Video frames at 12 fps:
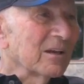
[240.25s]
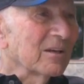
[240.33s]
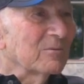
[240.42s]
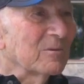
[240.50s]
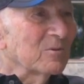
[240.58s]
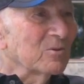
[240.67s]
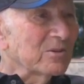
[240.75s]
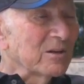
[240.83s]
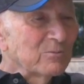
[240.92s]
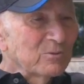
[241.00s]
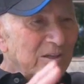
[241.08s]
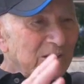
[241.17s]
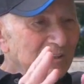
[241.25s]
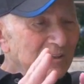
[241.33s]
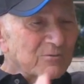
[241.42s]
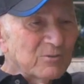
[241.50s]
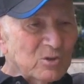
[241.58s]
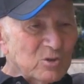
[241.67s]
Anyway, because then you would get
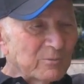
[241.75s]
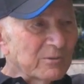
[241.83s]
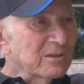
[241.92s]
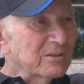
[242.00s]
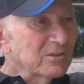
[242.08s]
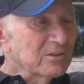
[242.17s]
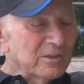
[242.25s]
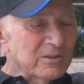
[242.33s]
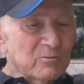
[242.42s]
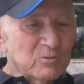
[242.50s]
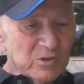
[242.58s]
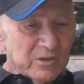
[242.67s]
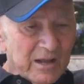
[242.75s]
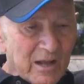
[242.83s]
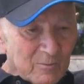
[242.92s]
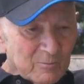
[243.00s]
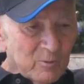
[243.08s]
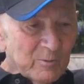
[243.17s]
them. If you had so many, there was an
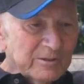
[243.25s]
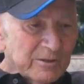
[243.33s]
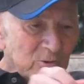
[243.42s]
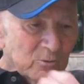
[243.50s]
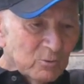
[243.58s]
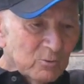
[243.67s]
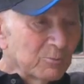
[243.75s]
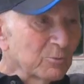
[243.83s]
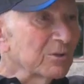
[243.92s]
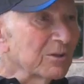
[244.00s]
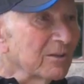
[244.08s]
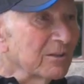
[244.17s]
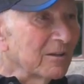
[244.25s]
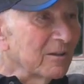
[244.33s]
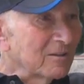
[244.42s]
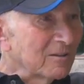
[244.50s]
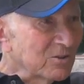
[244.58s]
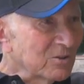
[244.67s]
album, and then you could put in
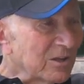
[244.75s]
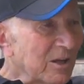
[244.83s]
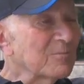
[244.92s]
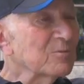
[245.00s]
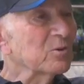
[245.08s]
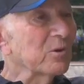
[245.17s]
the stamps.